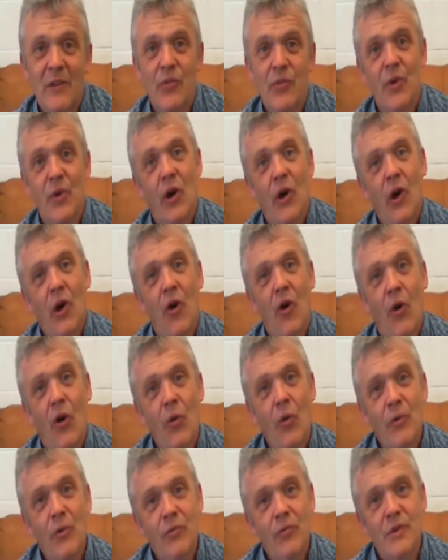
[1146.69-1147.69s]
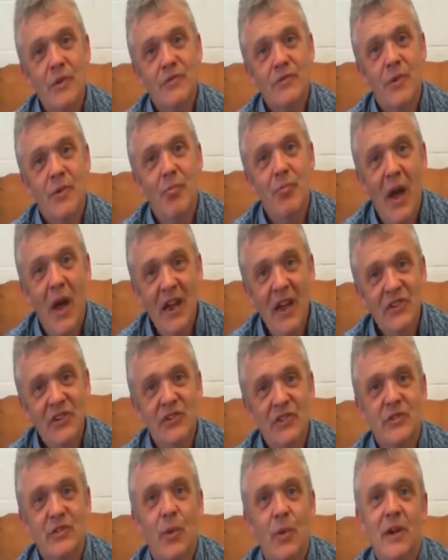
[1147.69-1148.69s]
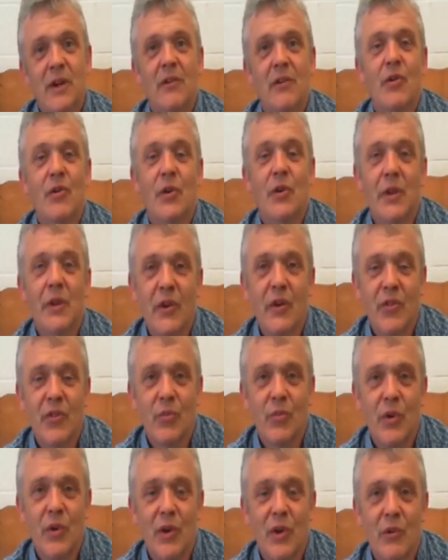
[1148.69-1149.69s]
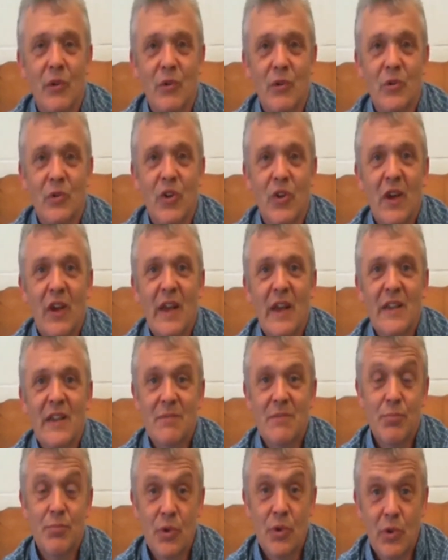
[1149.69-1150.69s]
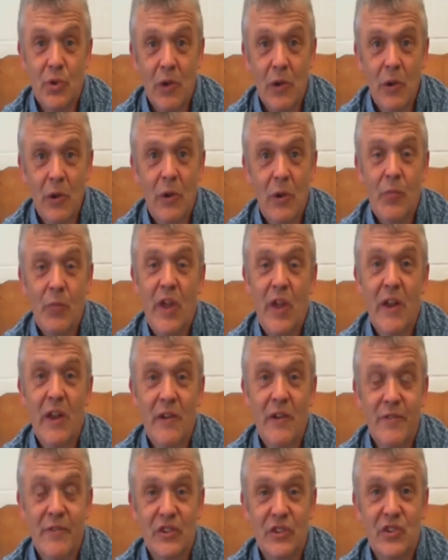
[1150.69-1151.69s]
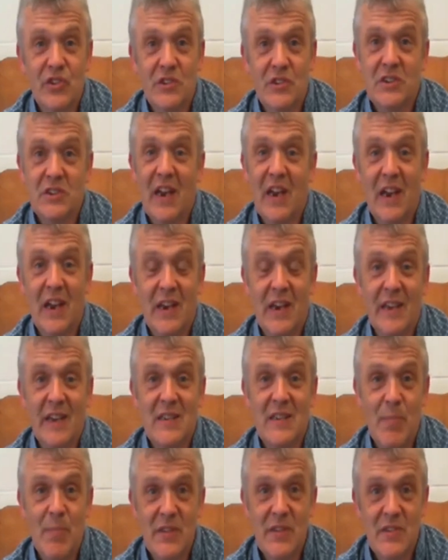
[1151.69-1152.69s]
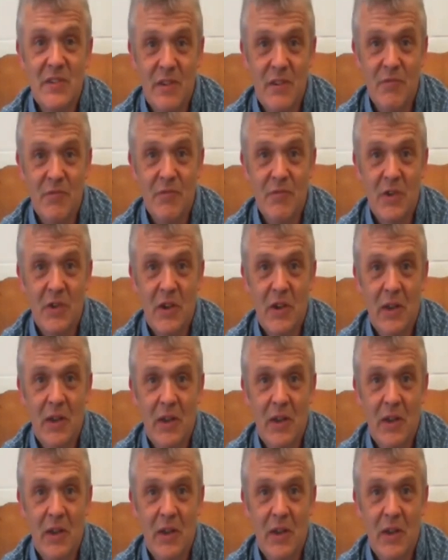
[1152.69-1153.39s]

So all of this rapacious way of looking at the world is brutal, inefficient, and expensive.